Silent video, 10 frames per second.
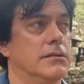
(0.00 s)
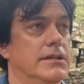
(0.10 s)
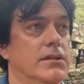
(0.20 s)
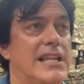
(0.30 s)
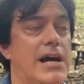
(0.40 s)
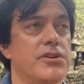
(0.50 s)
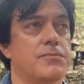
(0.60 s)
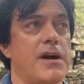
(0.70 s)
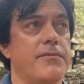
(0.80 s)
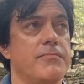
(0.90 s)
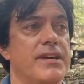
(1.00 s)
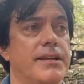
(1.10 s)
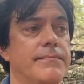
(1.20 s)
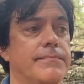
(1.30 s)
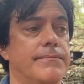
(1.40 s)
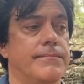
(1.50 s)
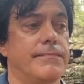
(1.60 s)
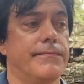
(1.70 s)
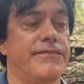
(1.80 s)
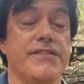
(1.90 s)
I don't know, it's probably been
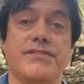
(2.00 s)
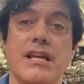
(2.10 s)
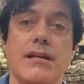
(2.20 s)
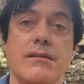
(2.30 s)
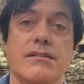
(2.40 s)
15